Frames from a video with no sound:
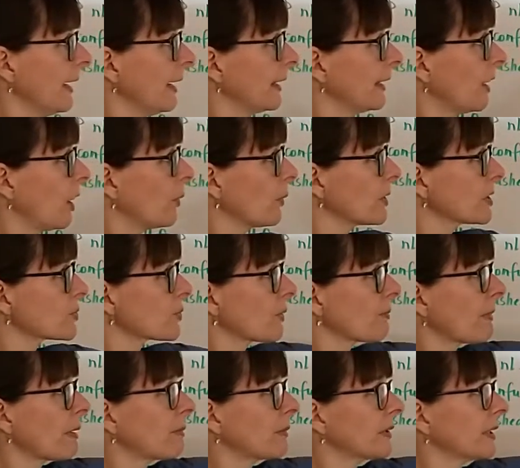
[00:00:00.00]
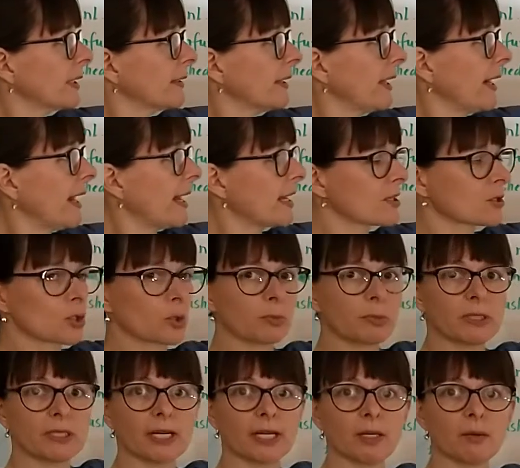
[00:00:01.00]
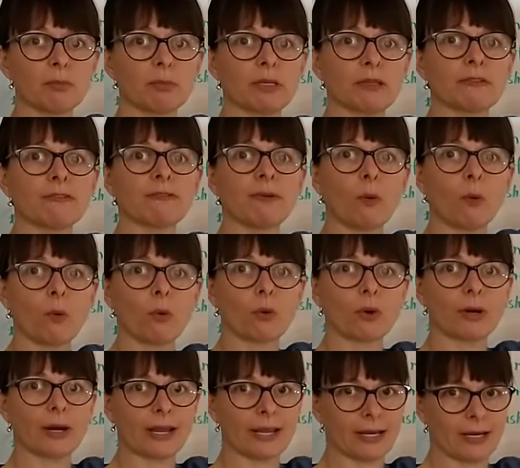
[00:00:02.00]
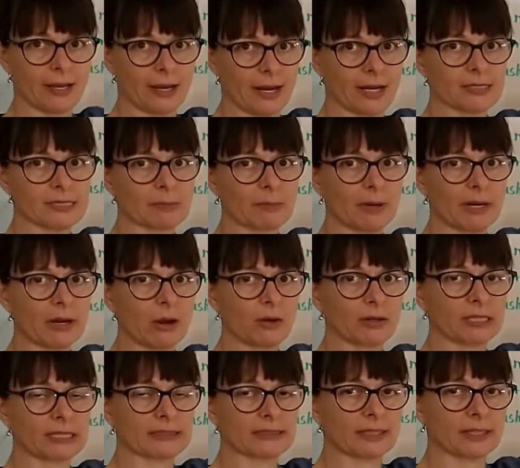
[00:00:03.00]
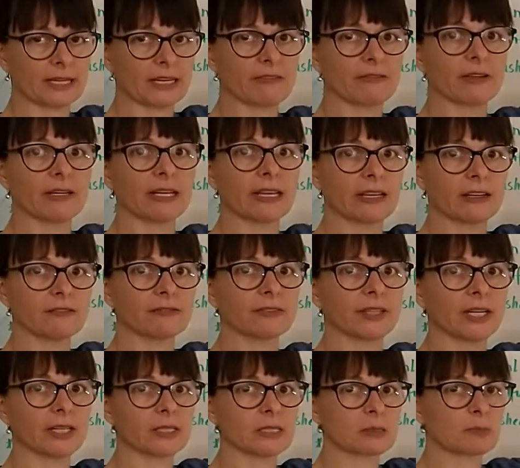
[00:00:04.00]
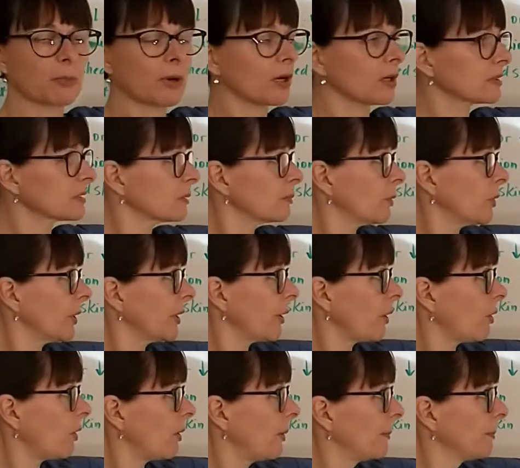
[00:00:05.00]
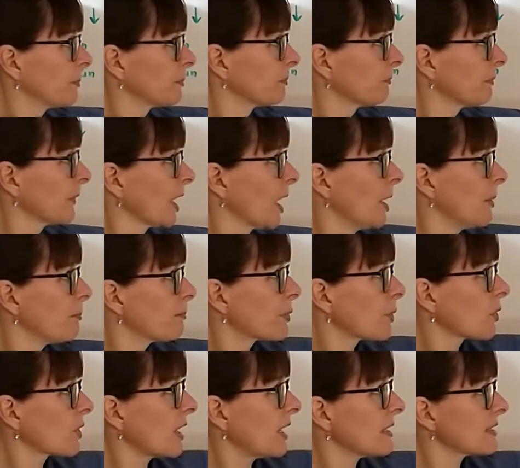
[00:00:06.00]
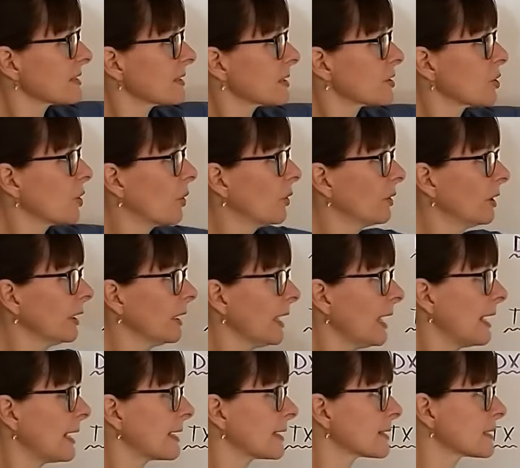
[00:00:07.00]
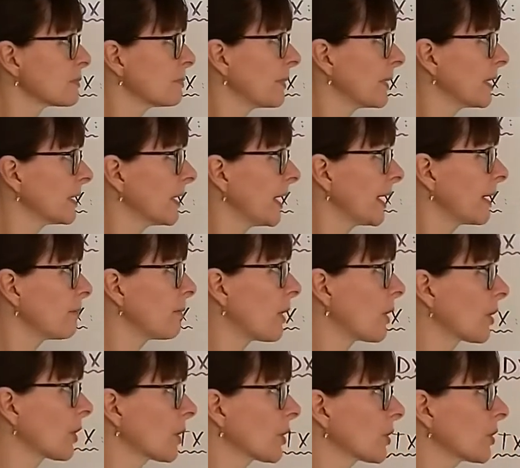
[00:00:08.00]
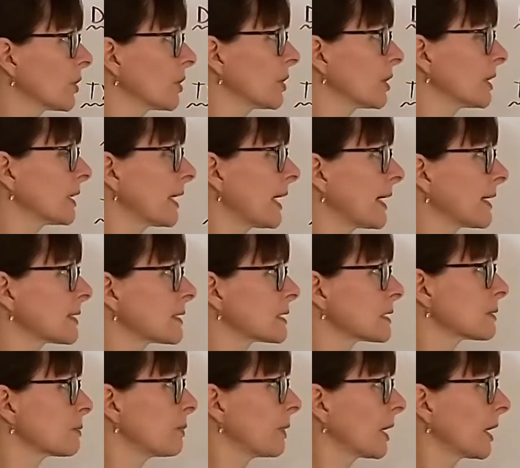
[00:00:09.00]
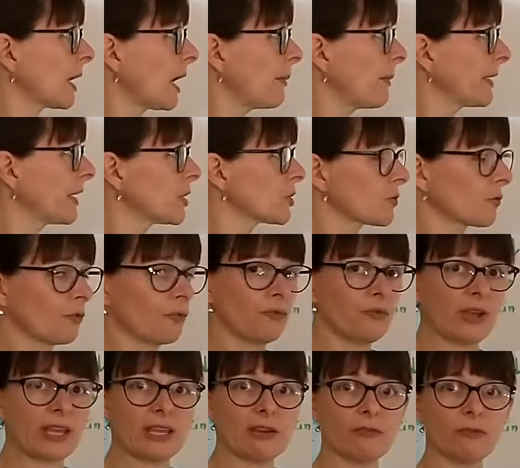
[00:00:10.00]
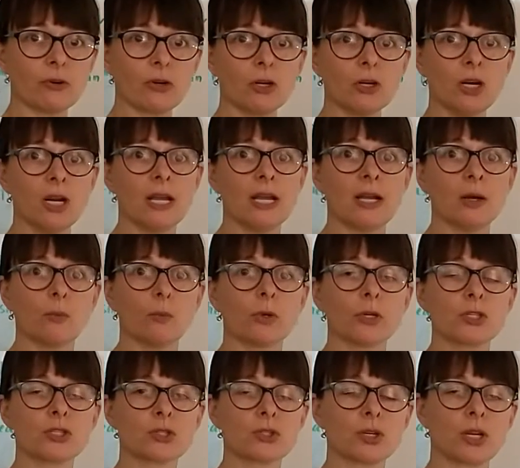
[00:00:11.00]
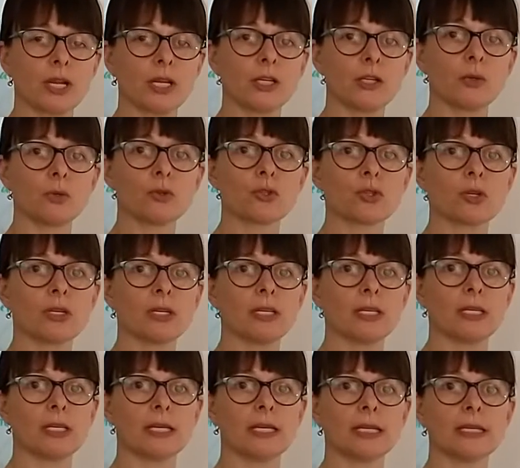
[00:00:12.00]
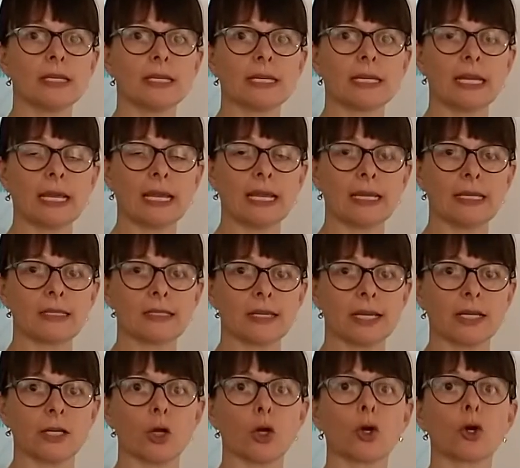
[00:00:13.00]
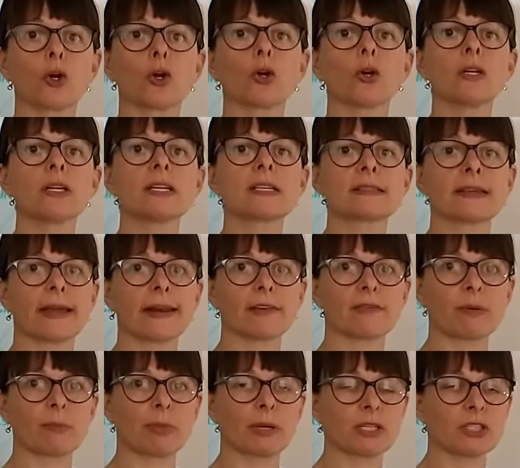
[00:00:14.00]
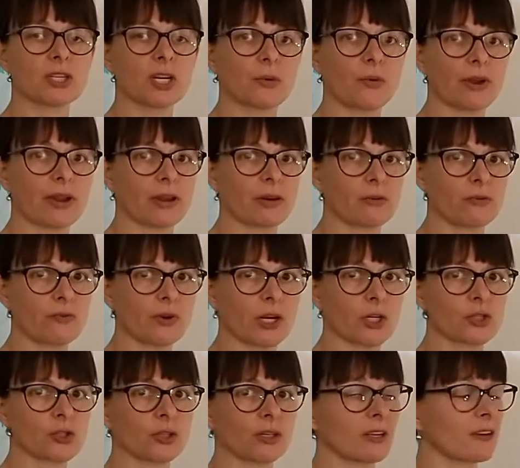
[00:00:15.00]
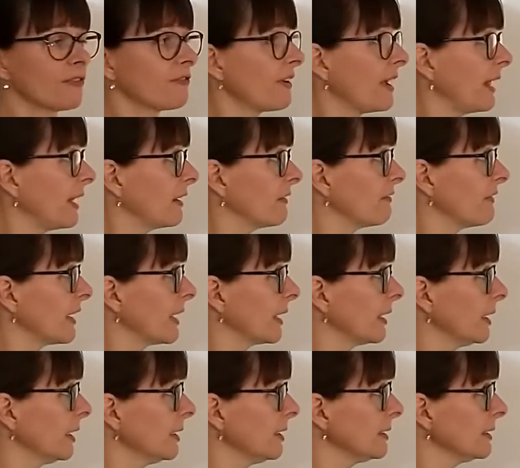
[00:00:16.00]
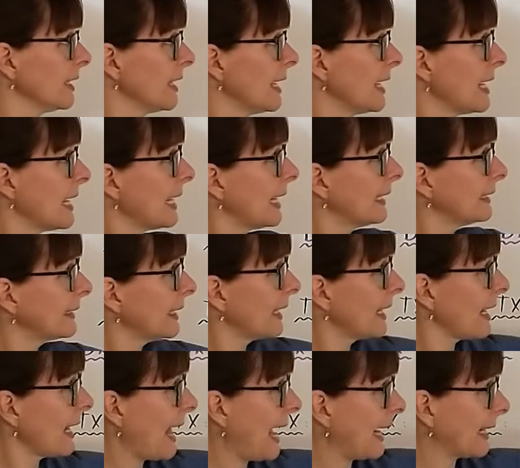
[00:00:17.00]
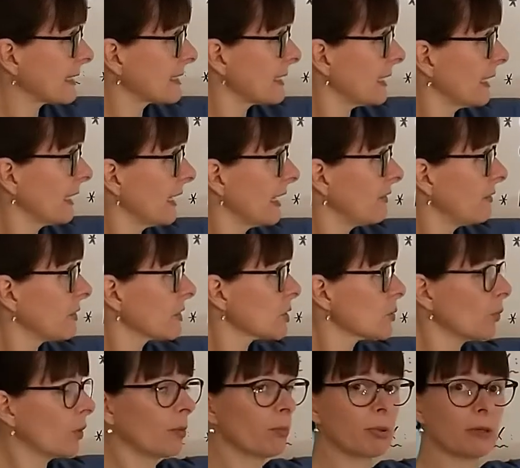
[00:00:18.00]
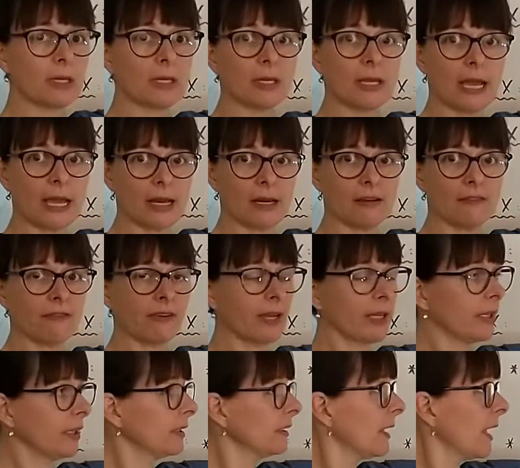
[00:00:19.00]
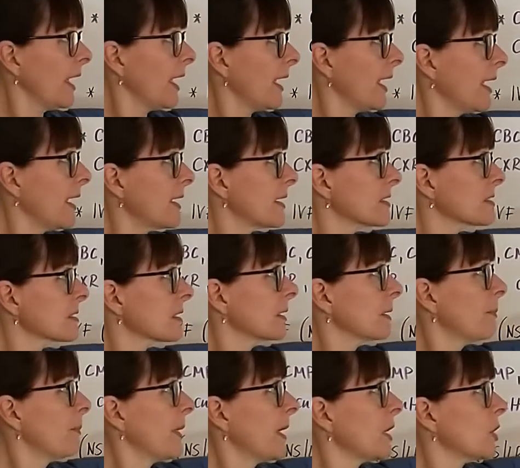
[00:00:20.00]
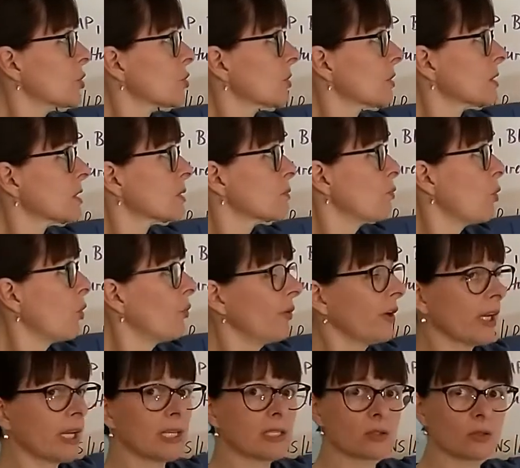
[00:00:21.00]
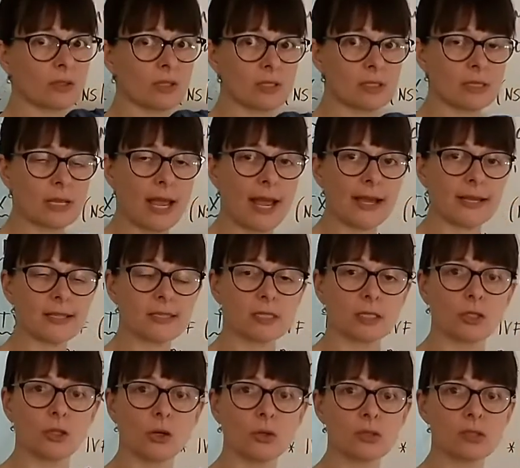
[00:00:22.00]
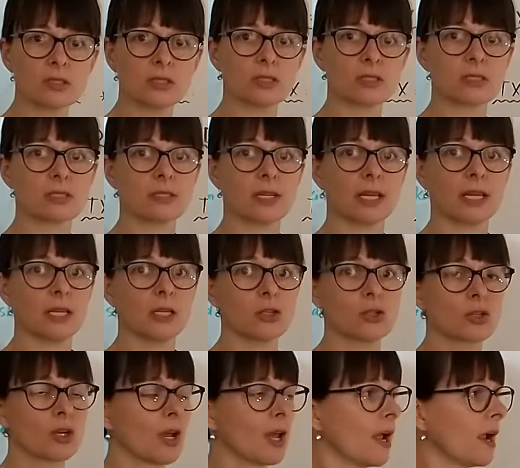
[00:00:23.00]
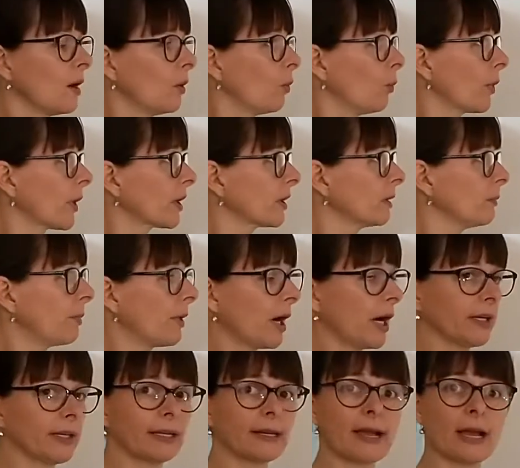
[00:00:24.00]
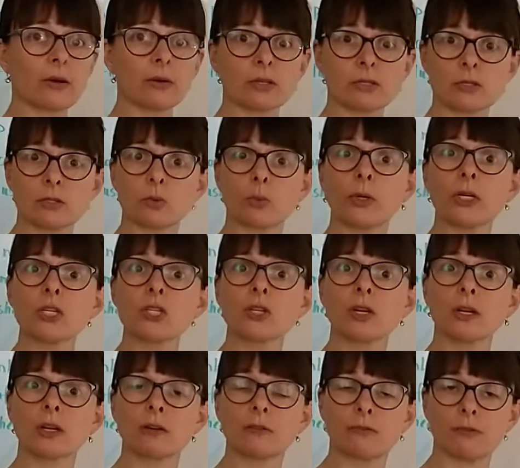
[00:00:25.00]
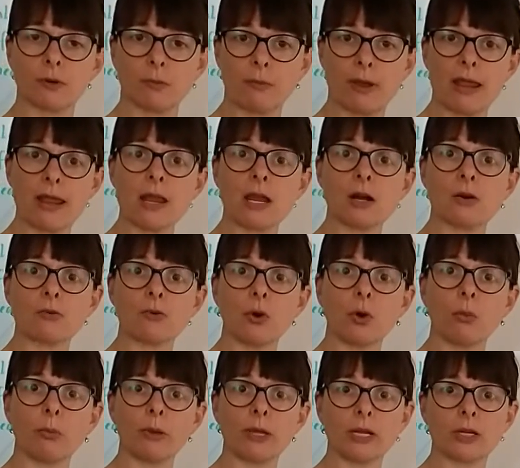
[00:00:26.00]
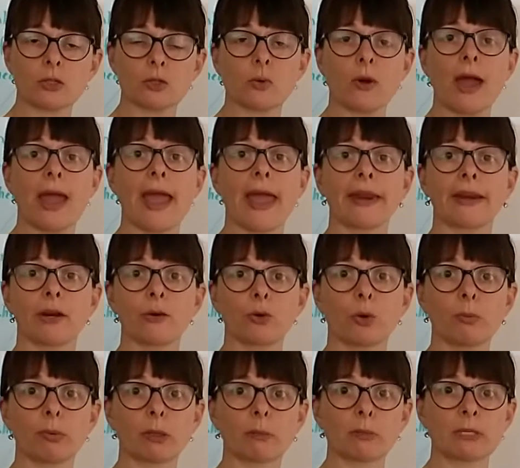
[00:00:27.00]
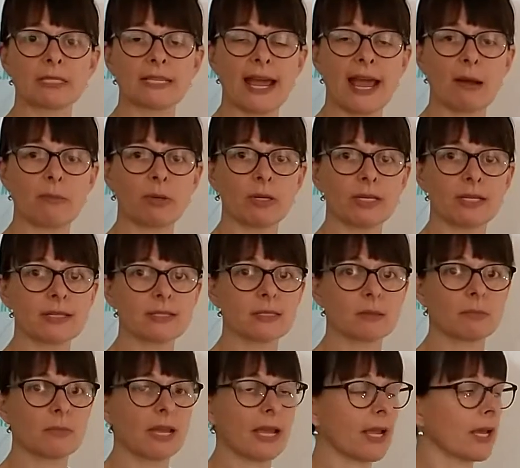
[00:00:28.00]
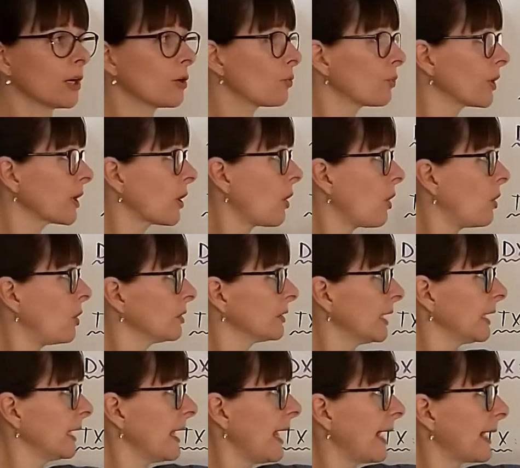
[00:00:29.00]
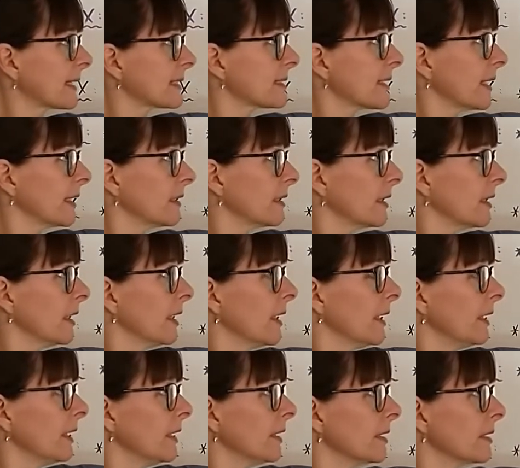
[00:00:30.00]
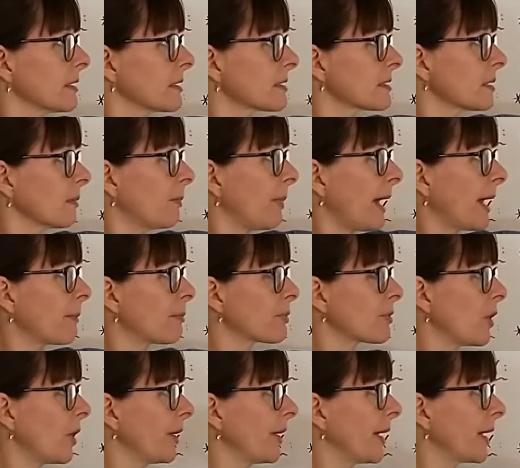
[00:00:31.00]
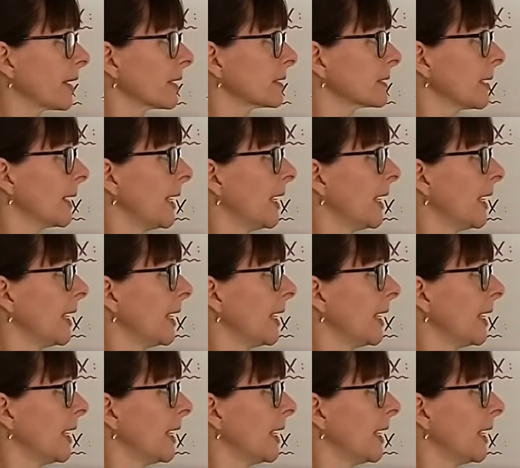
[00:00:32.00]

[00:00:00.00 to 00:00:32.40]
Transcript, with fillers: And always remember that that has to be done before any antibiotics are given, if that is possible at all. Procalcitonin has been a marker that's been coming into favor which can usually indicate an early sign of a bacterial infection if elevated. And then lactate levels will be elevated as the patient is moving into this acidosis stage where the body now is switching from aerobic to anaerobic metabolism and recall that lactate is the byproduct.